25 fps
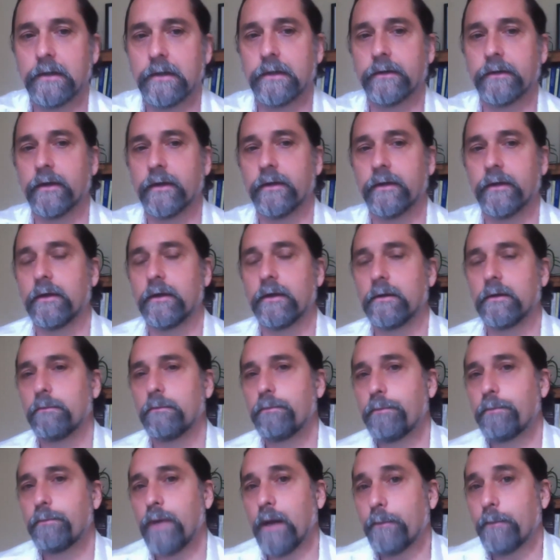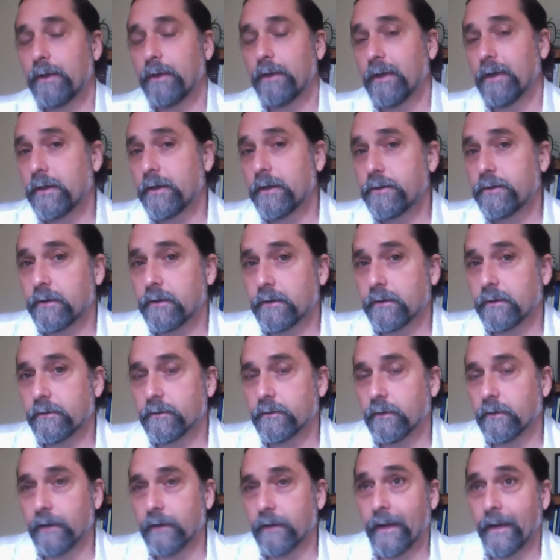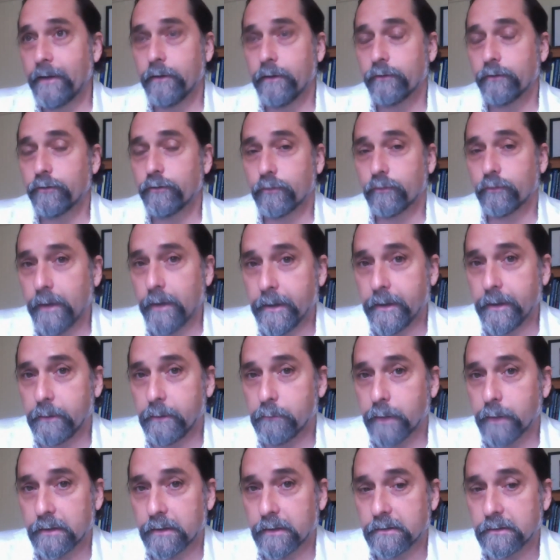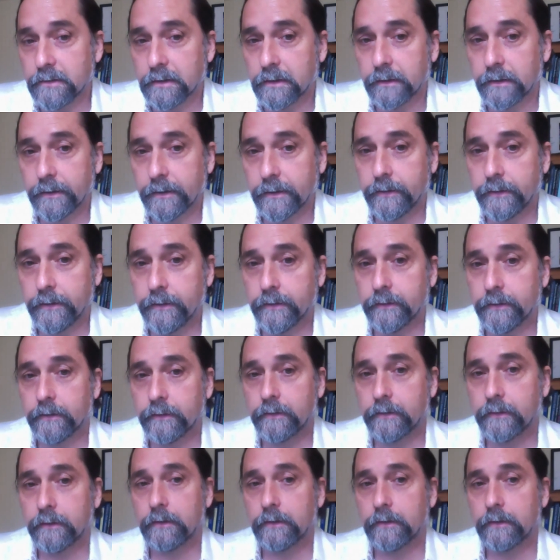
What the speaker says: then the population is led astray, basically. And